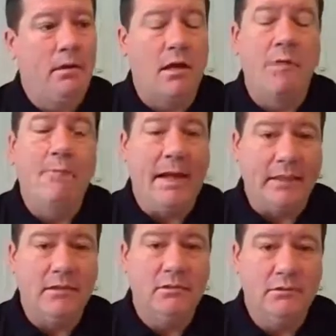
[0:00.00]
come
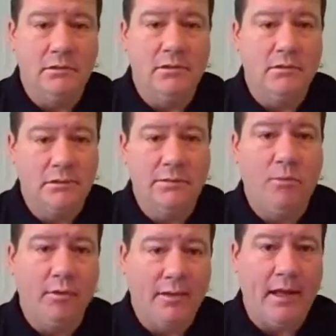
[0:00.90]
back to
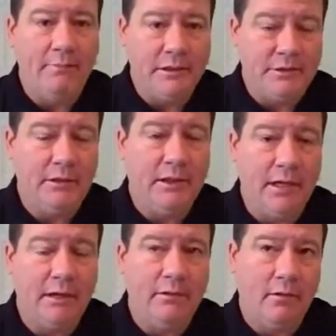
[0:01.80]
support that mission
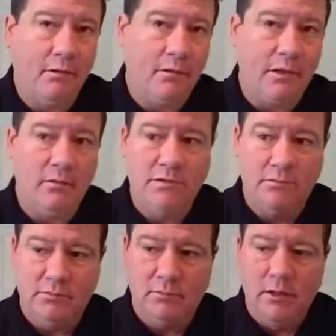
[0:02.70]
again or, you know,
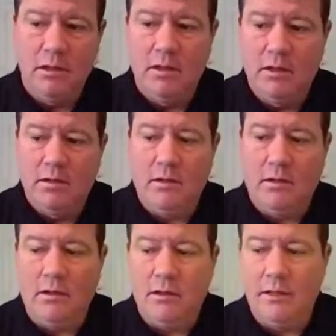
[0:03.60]

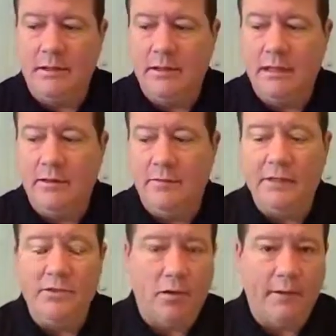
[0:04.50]
uh, get on
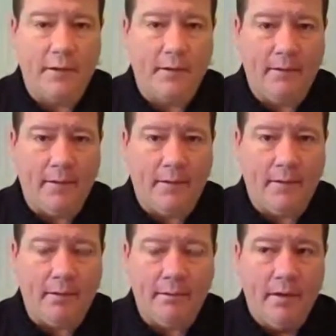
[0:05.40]
that target.
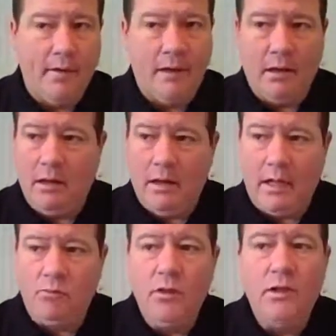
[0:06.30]
Uh,
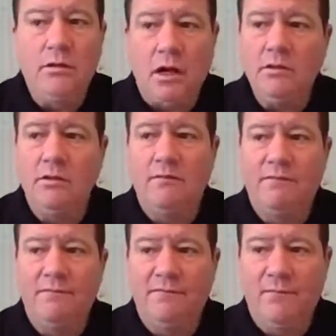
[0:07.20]
and we talked to the
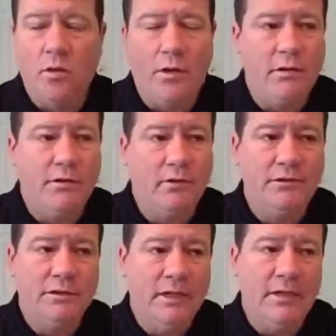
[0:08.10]
Forward Air Controller,
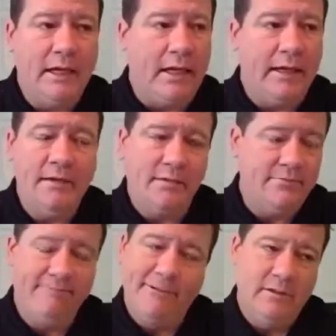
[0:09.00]
said,
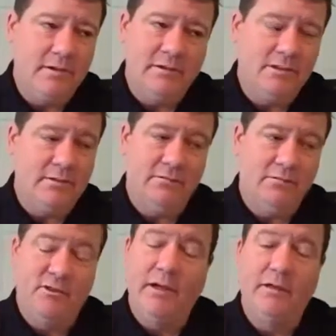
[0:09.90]
it's a
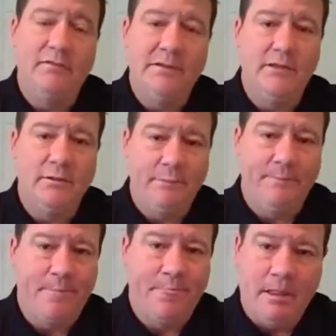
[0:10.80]
trail of tears.
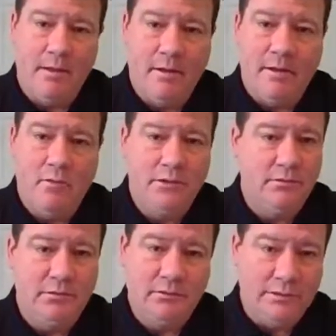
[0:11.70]
We,
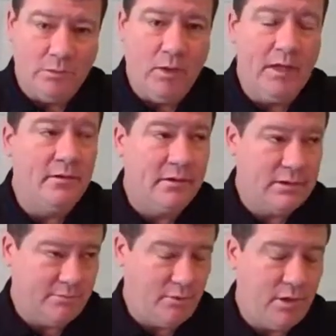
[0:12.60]
we had
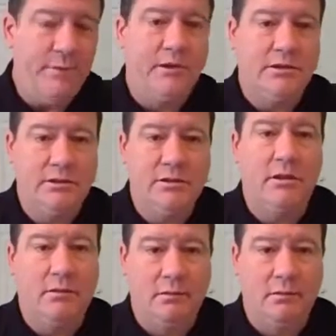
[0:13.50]
just pretty much uh,